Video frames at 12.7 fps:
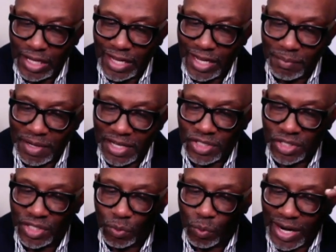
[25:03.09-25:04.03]
It means to
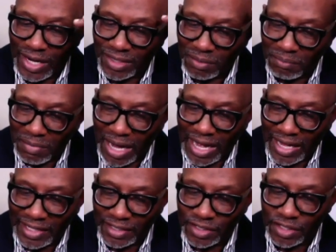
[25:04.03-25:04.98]
direct the
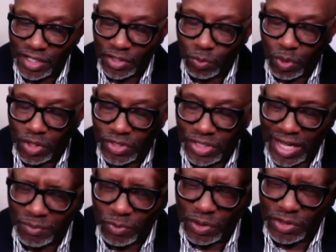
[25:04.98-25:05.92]
mind. In other words,
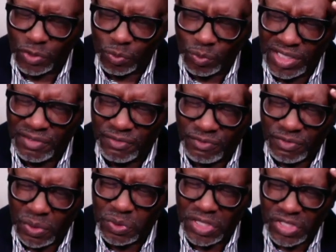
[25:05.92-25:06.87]
I'm going to really
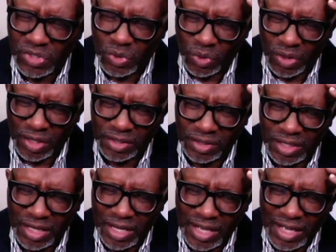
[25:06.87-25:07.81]
focus on,
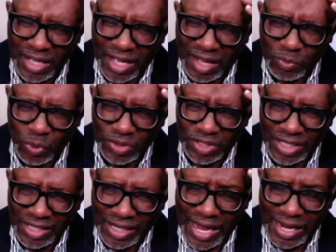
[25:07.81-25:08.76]
I'm going to
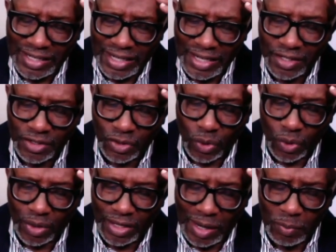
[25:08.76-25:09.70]
lock in
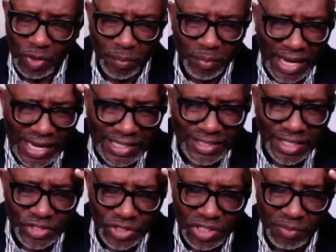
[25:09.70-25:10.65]
on, I'm going to pay
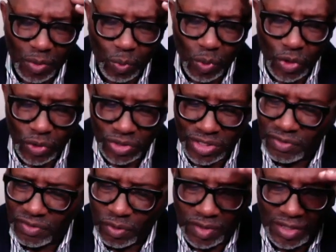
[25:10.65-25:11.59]
attention to my words,
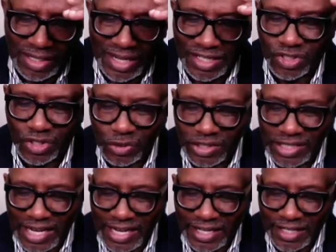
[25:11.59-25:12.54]
even over the next 30
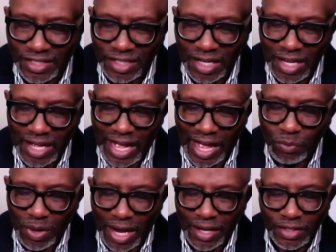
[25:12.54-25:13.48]
days. I,
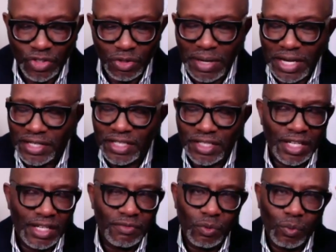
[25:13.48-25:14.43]
I, you may need to
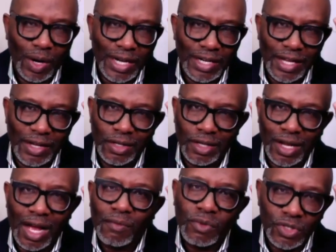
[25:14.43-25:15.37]
even write a
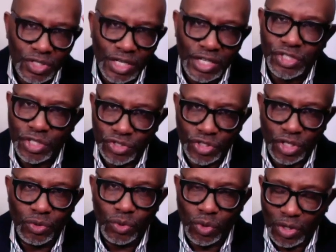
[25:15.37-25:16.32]
conversation
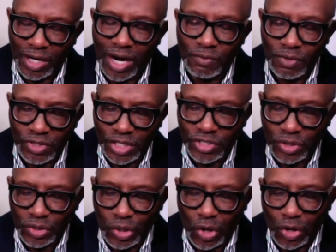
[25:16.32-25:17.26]
journal or
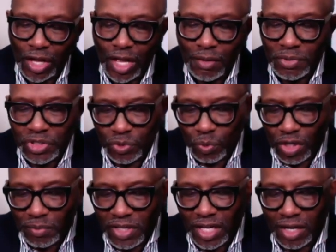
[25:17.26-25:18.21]
conversation log, but you want
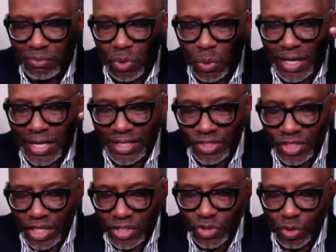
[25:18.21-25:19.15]
to become more
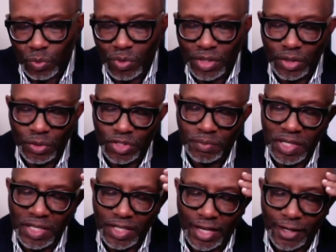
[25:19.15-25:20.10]
intentional with your
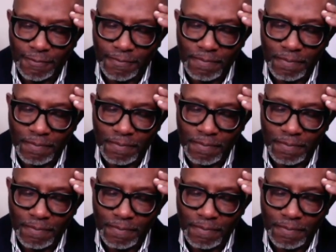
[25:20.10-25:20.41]
speaking.